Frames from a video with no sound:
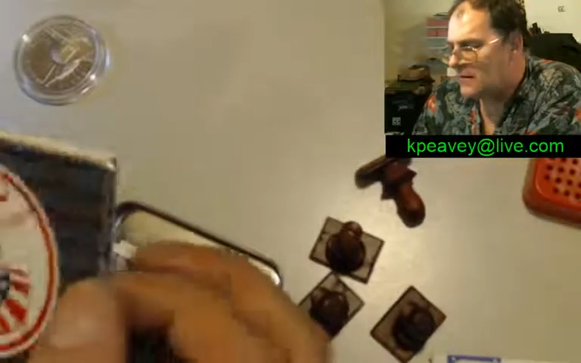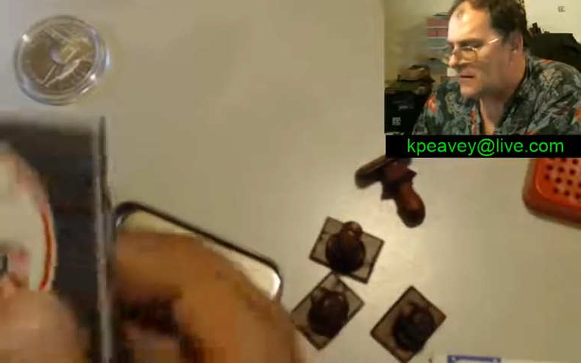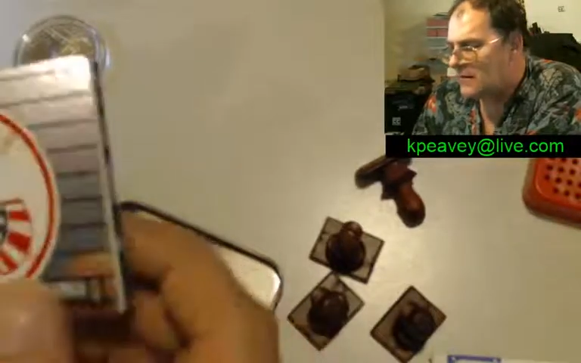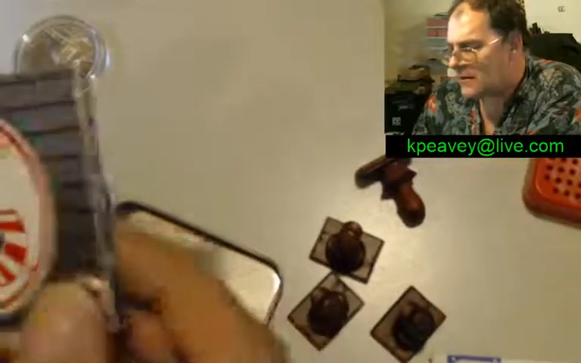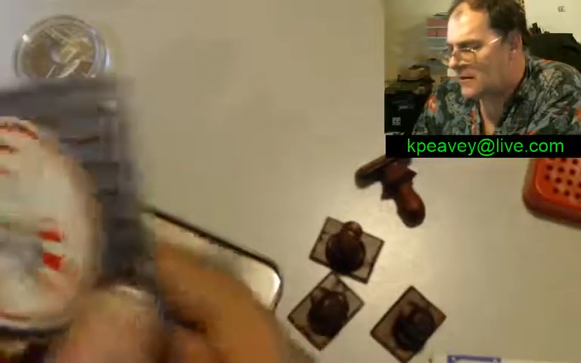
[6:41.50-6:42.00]

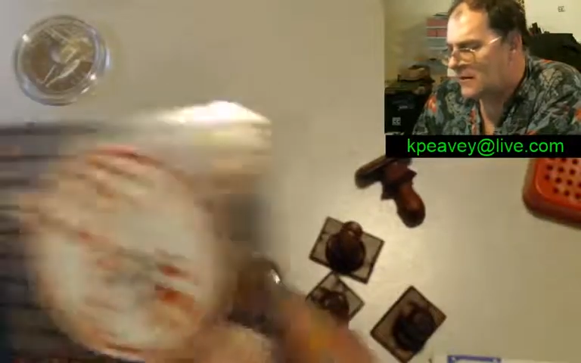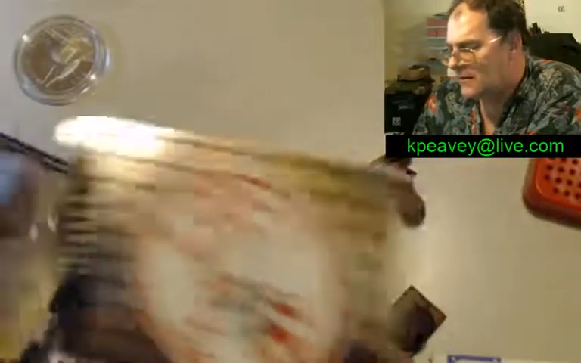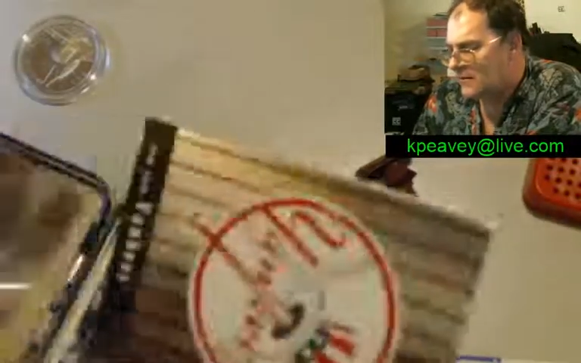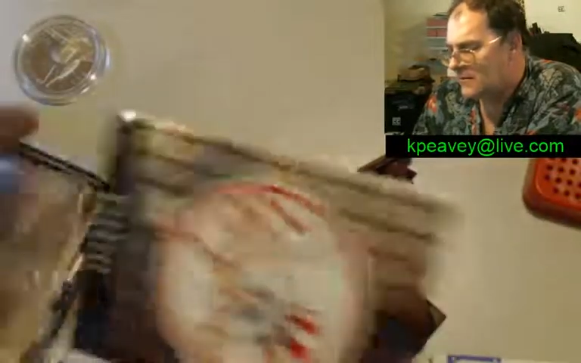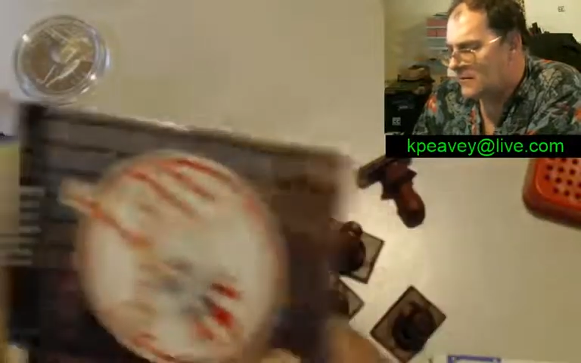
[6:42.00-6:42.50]
Yeah.
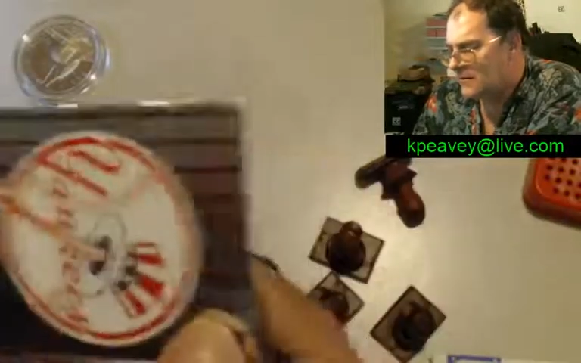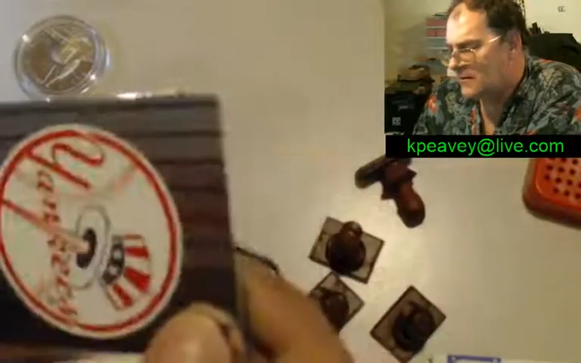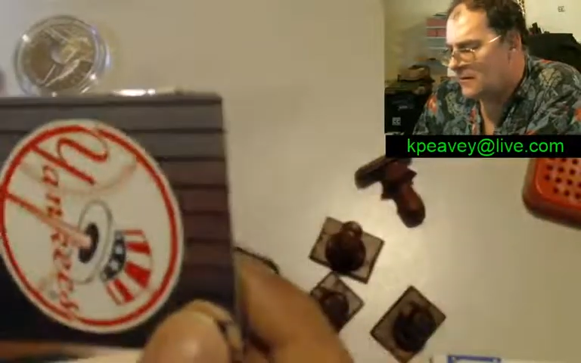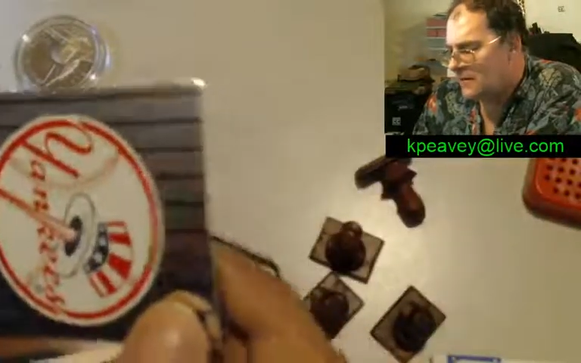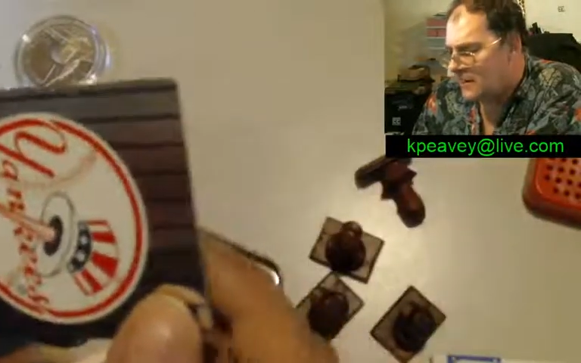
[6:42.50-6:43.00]

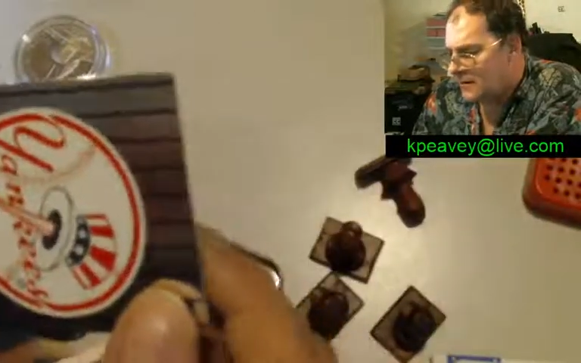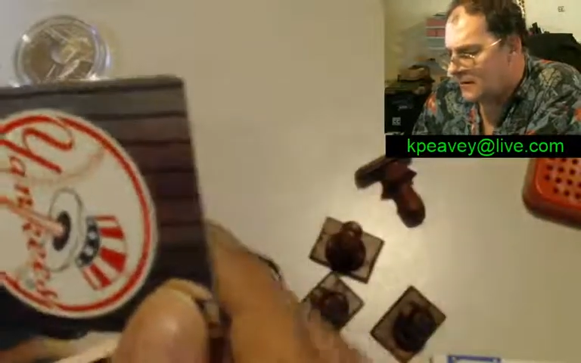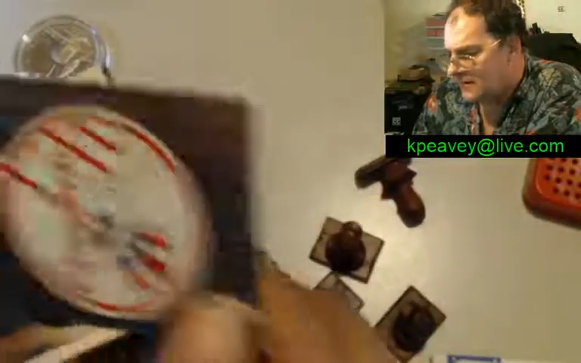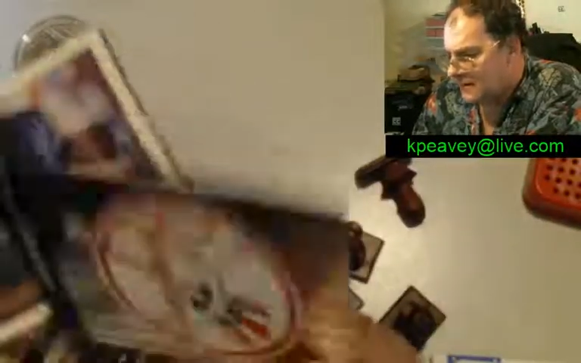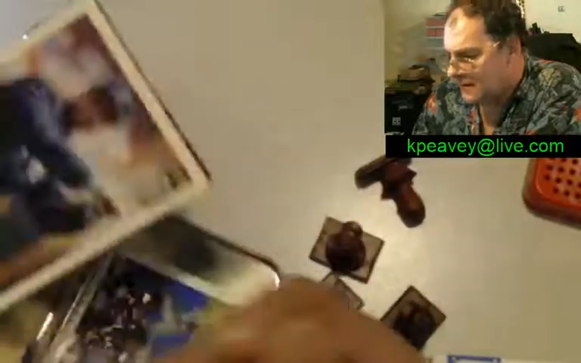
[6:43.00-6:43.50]
The
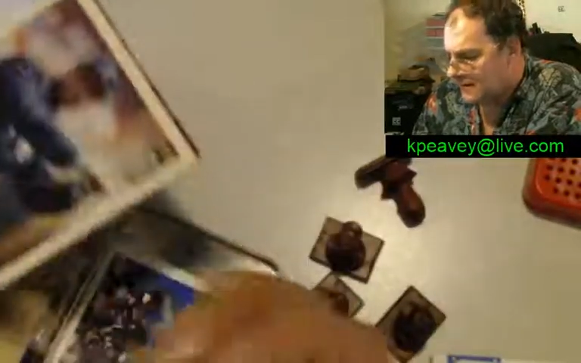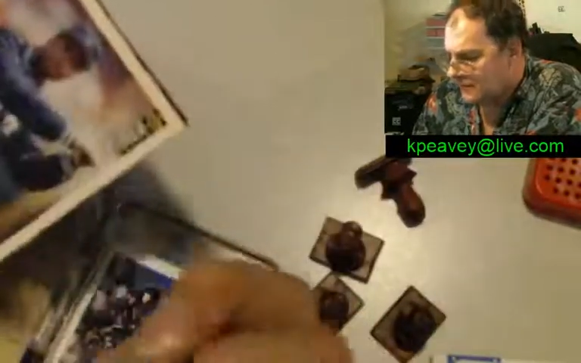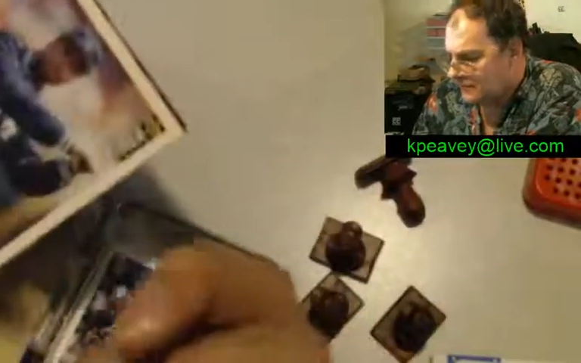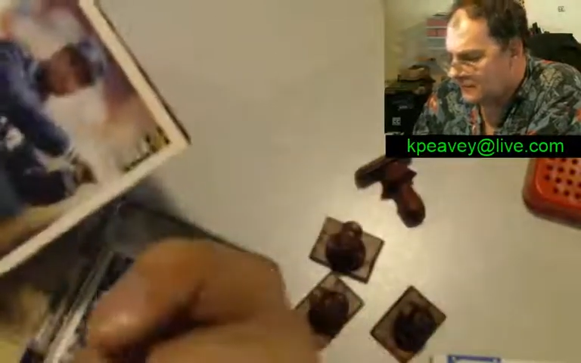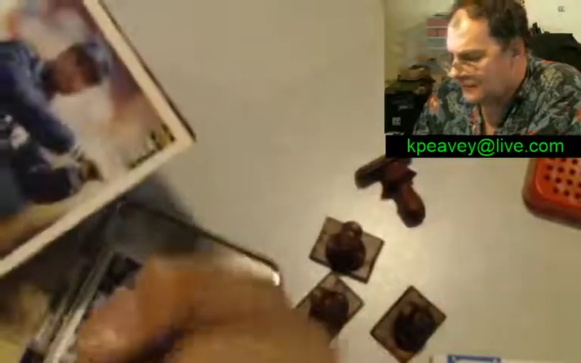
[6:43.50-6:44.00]

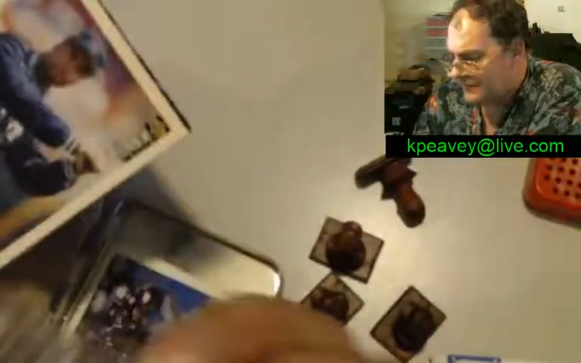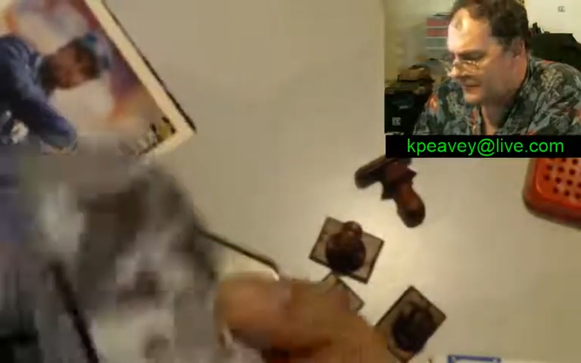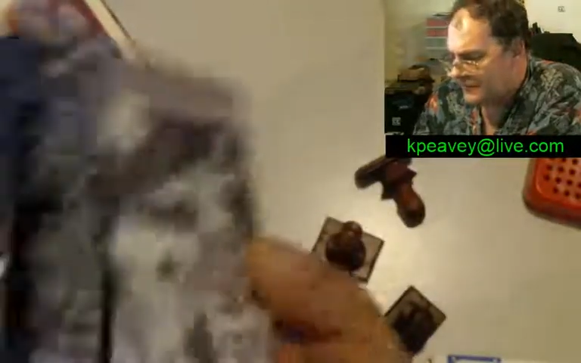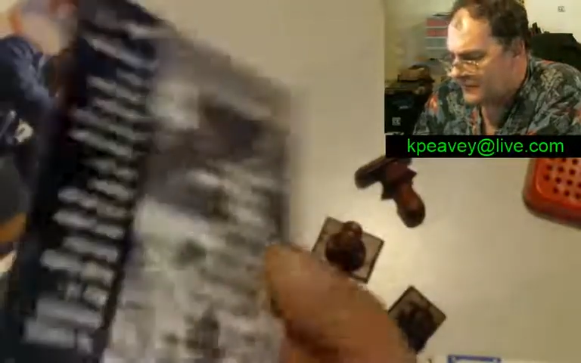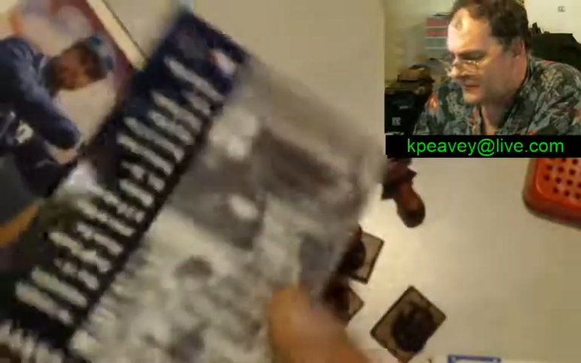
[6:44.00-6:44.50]
Yankees. Oh,
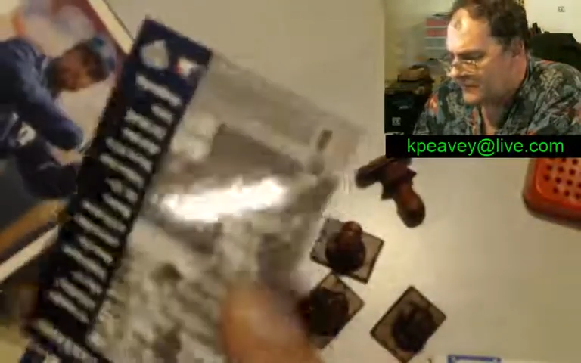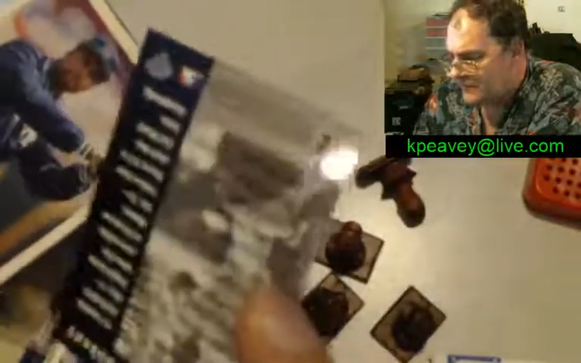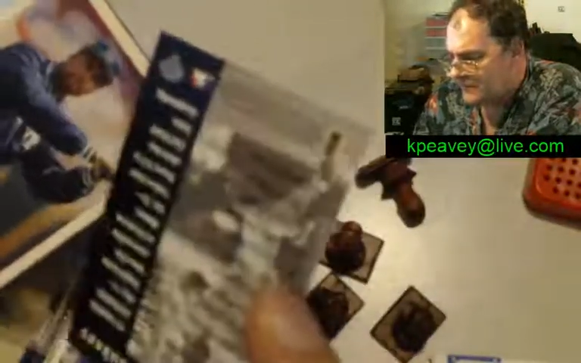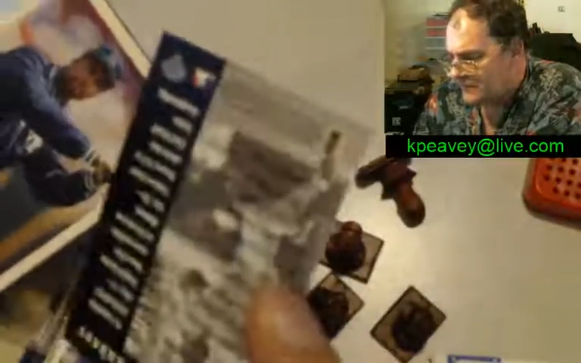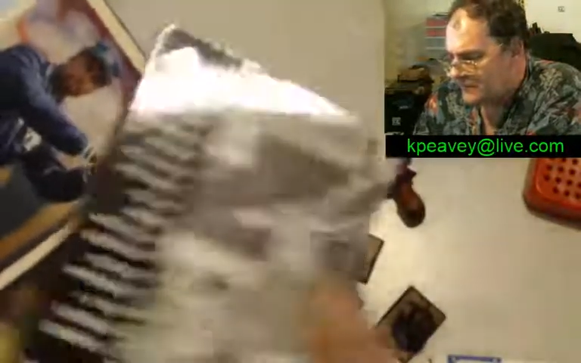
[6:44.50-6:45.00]
that's
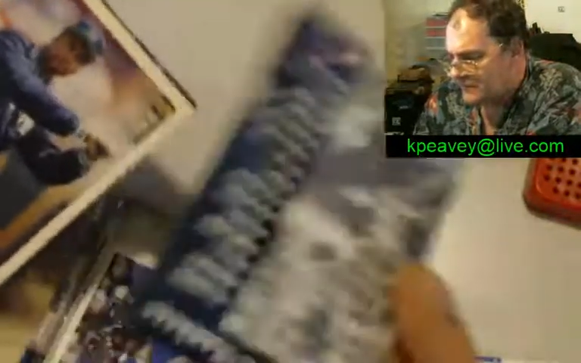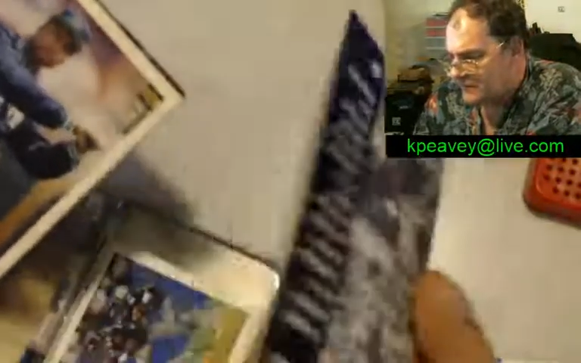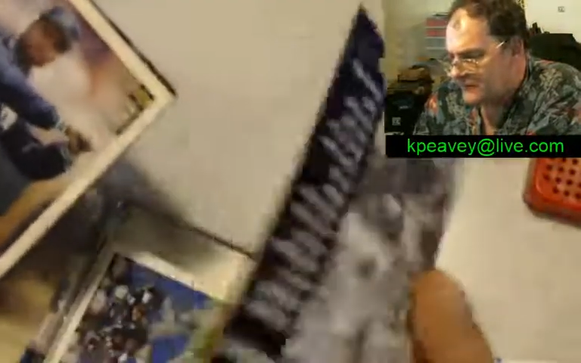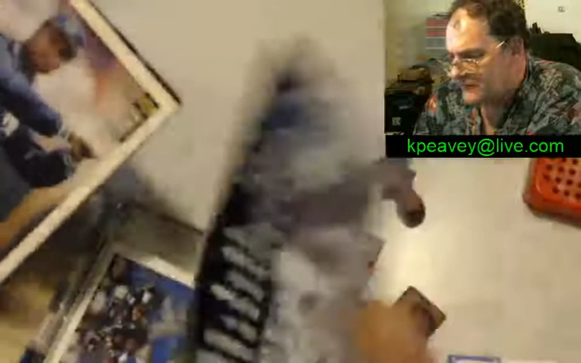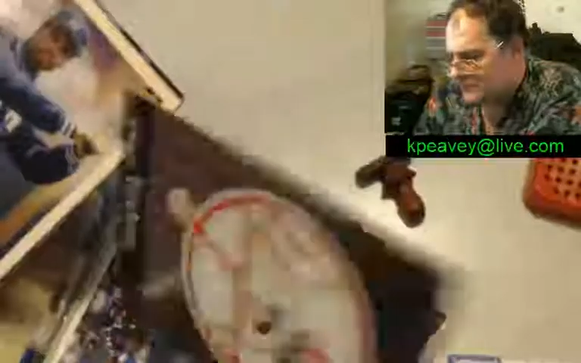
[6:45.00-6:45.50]

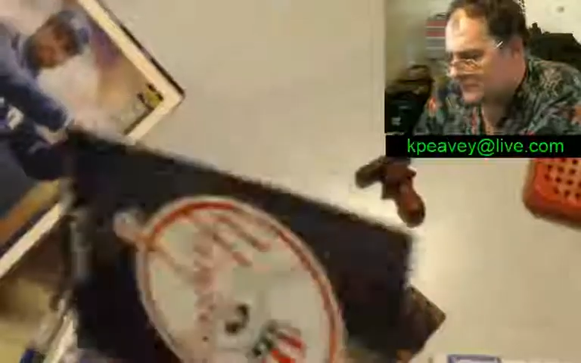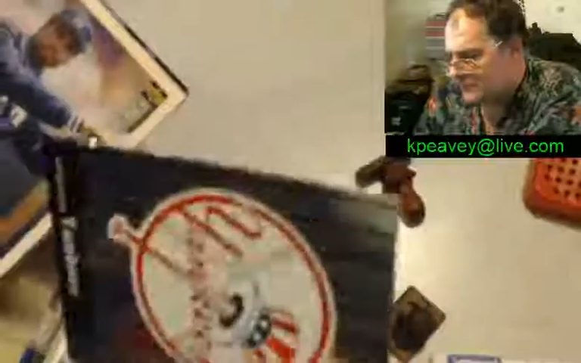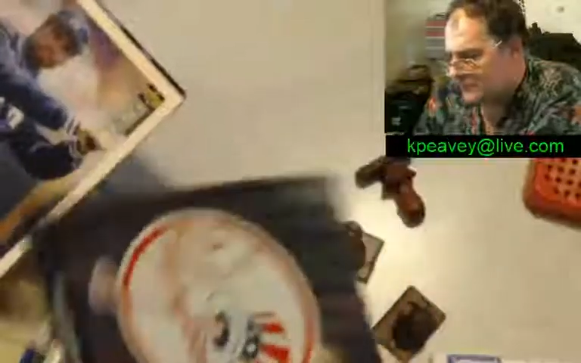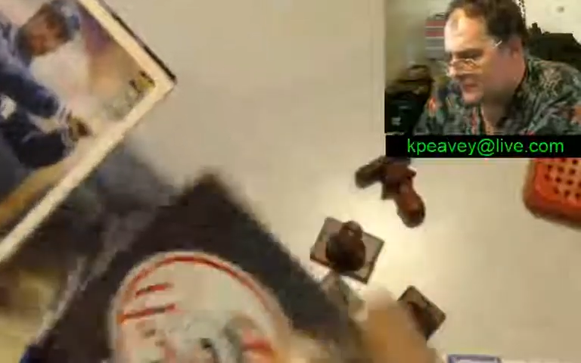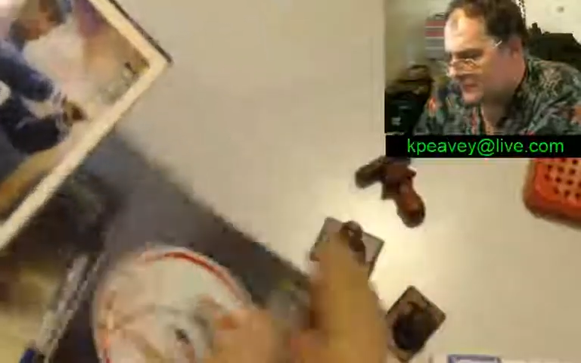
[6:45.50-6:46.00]
supposed to
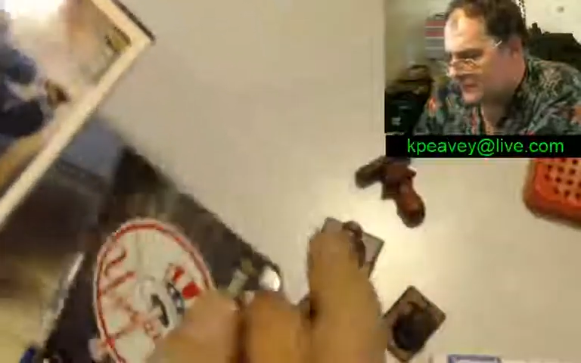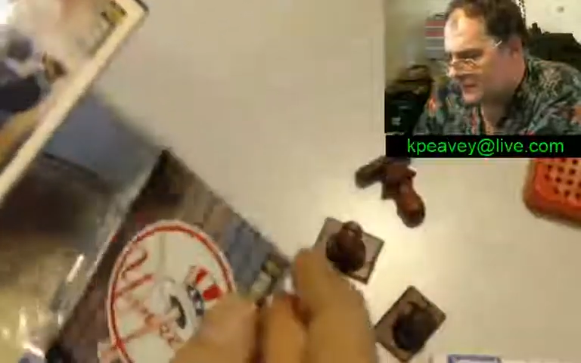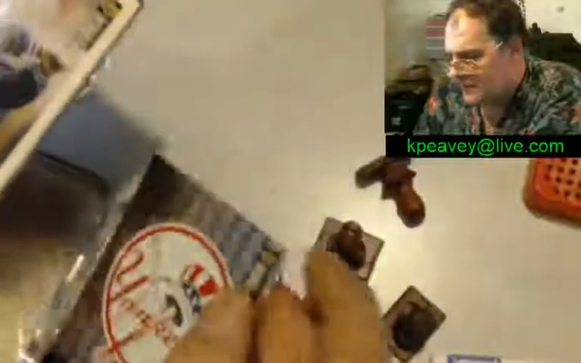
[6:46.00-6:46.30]
be there.